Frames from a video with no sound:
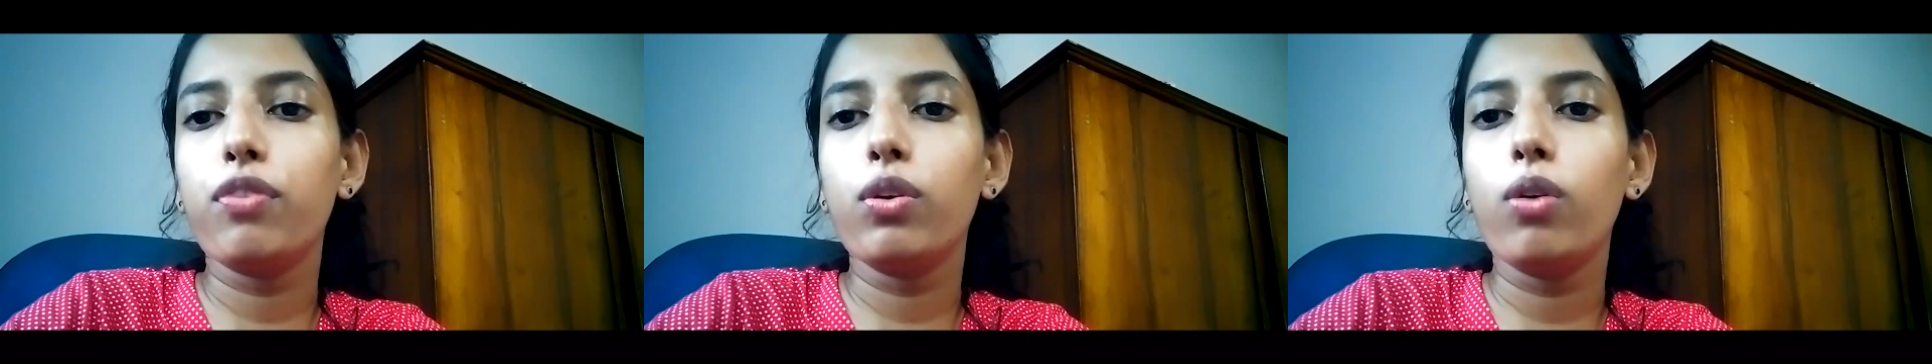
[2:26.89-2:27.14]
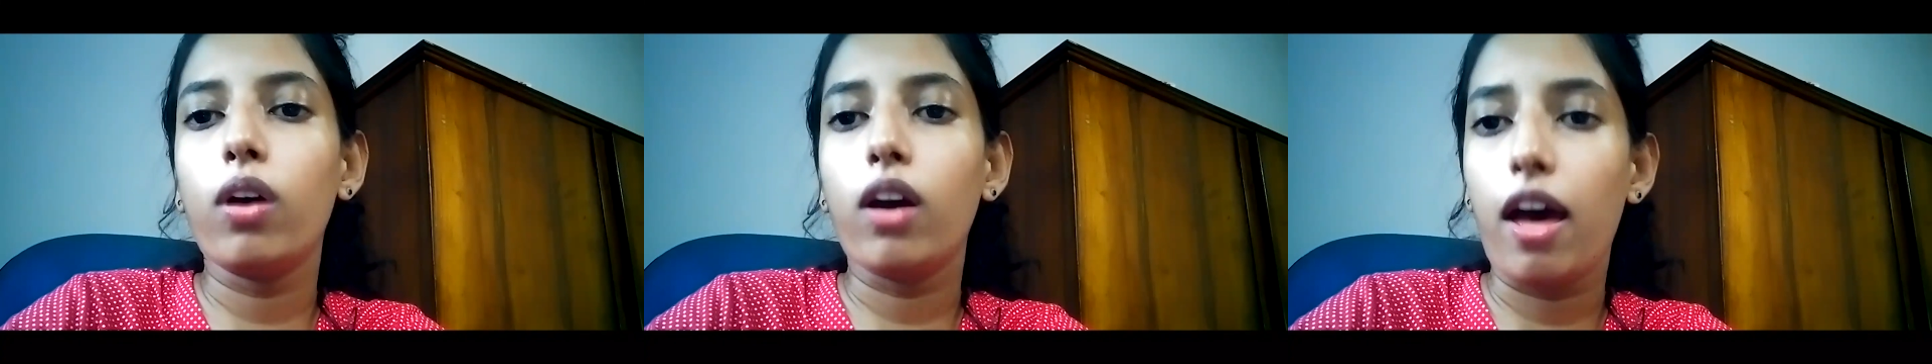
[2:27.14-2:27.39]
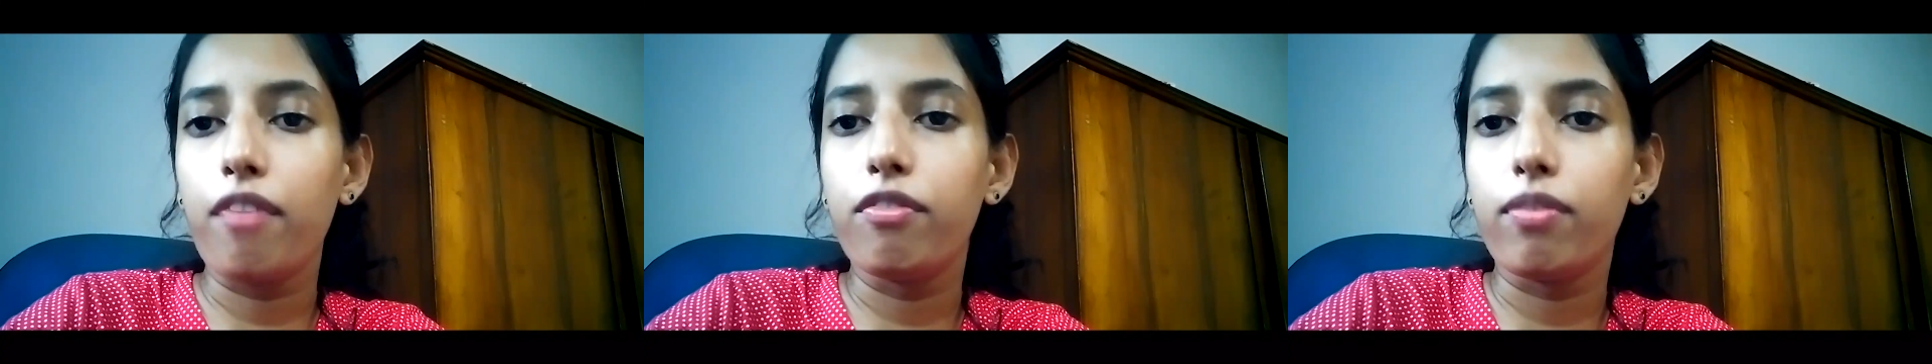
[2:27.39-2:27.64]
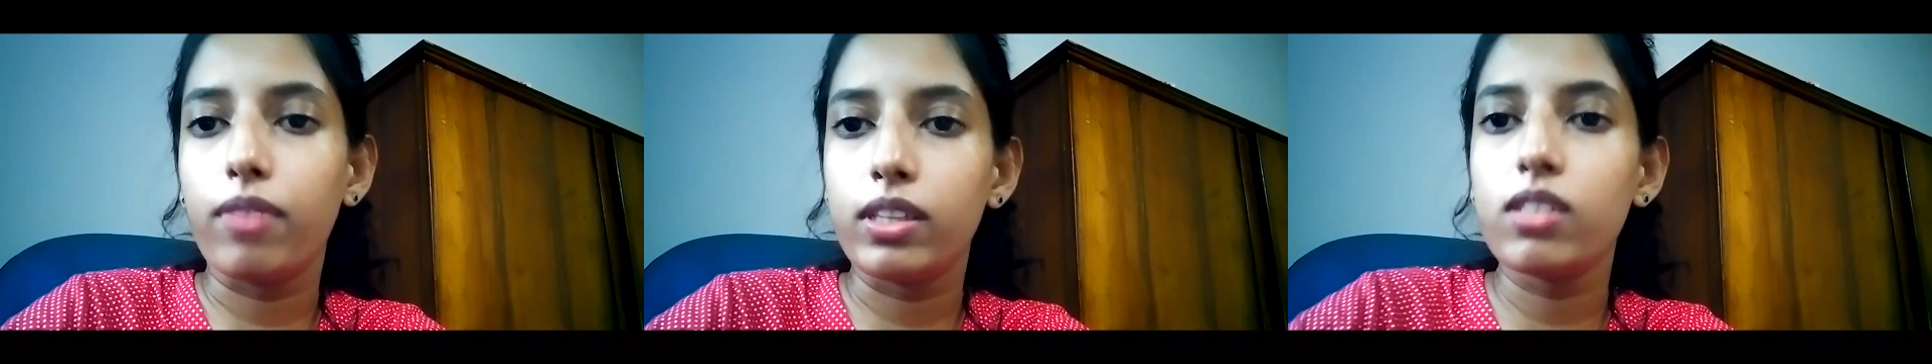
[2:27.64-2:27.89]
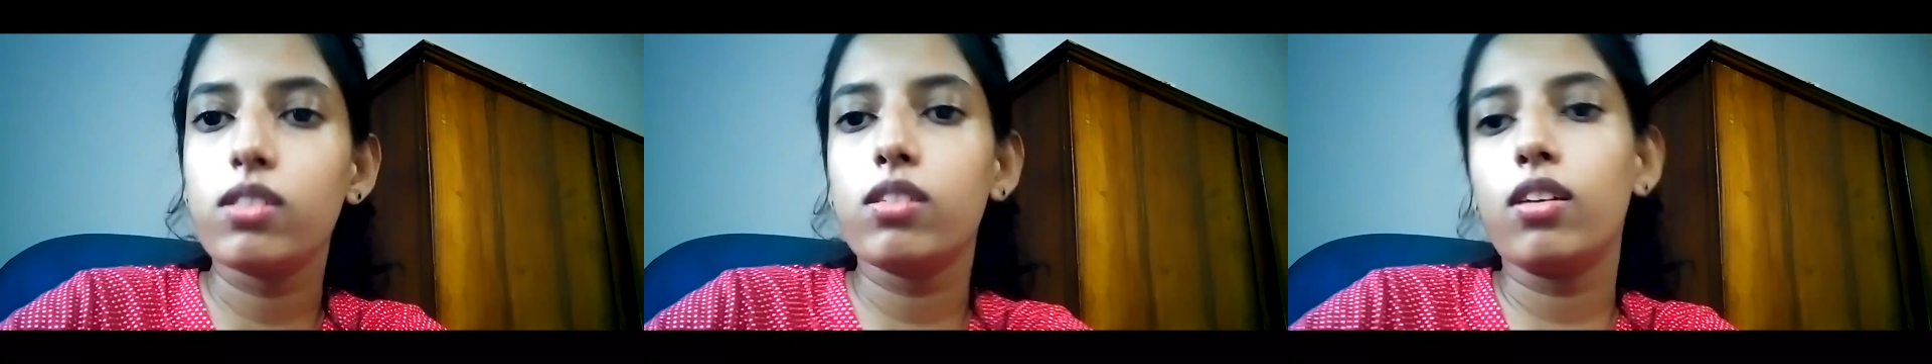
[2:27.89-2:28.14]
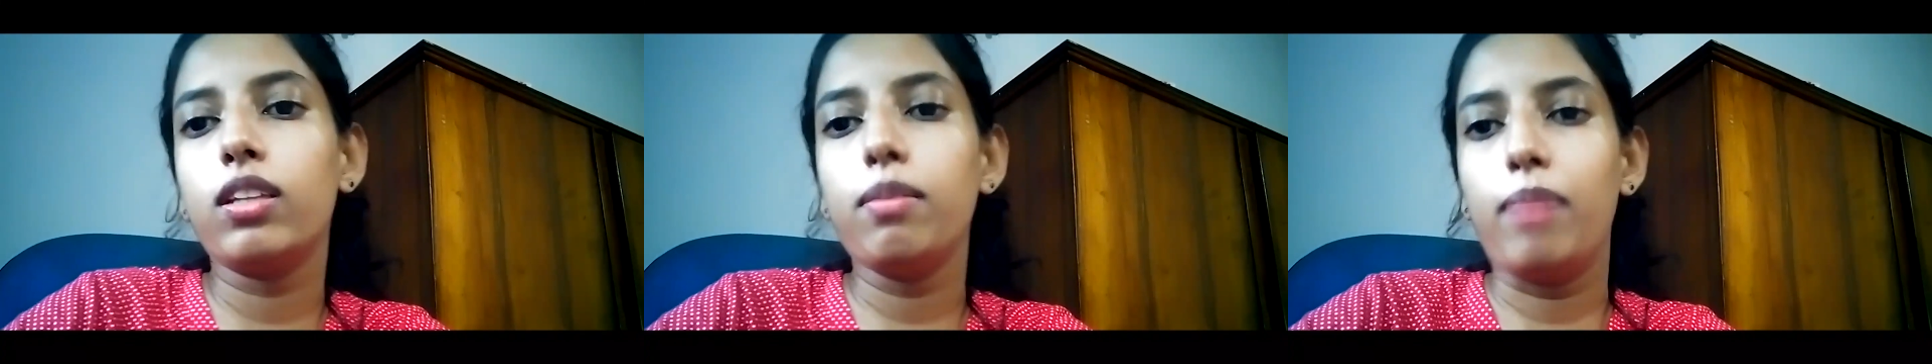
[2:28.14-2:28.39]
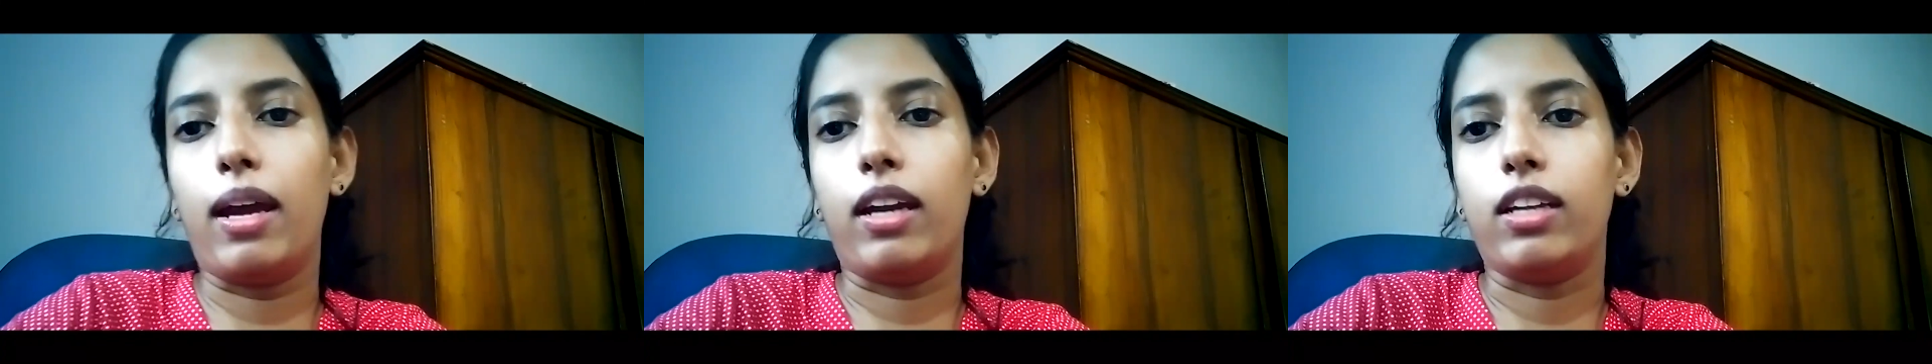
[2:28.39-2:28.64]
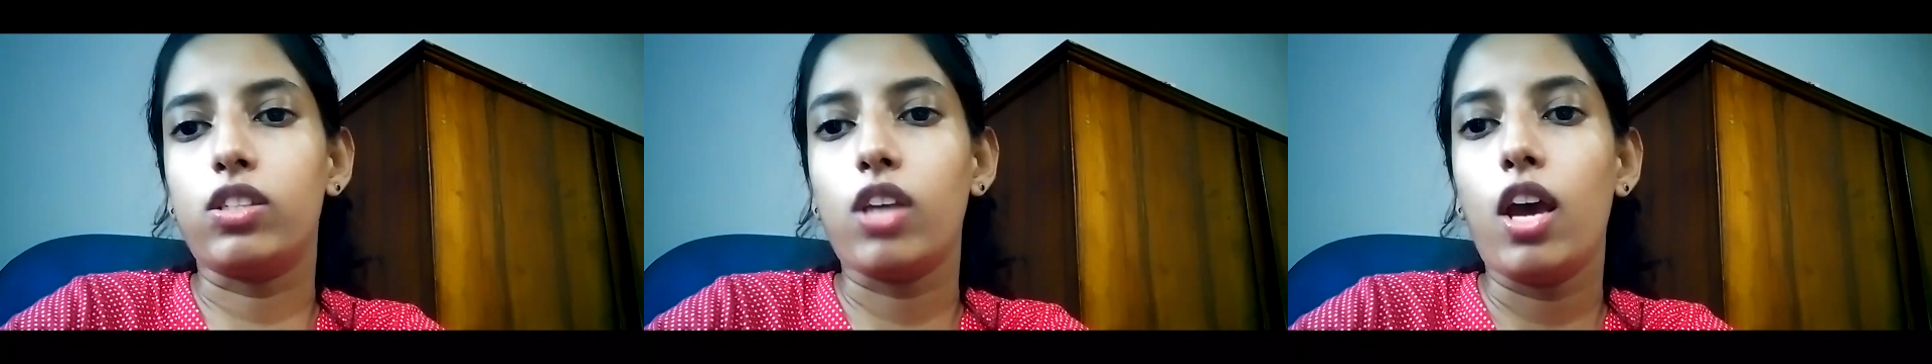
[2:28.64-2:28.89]
you have registered the
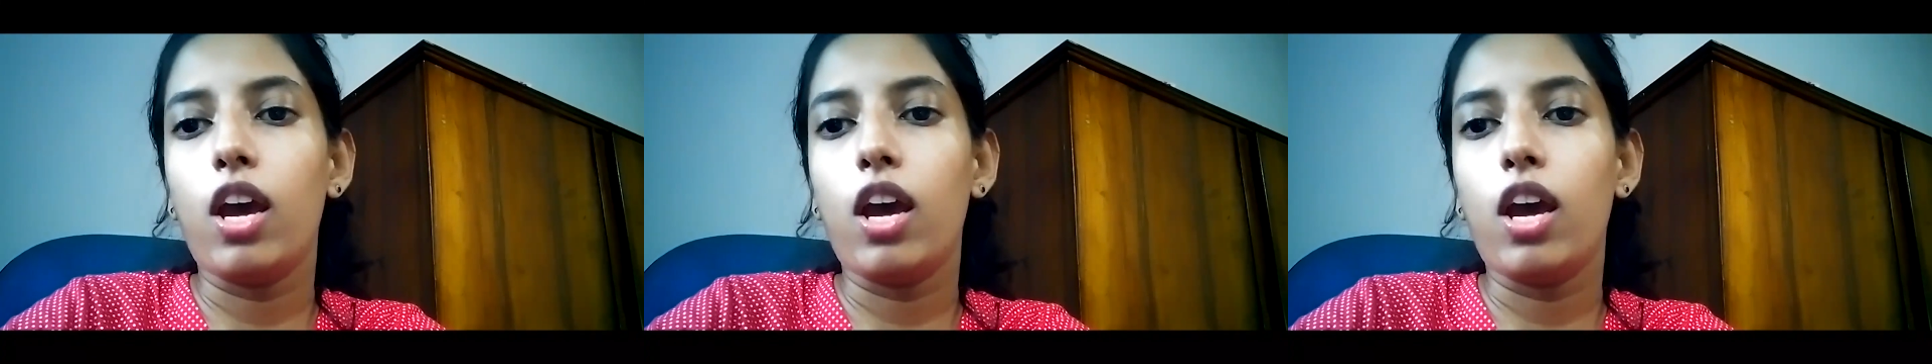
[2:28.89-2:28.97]
marriage.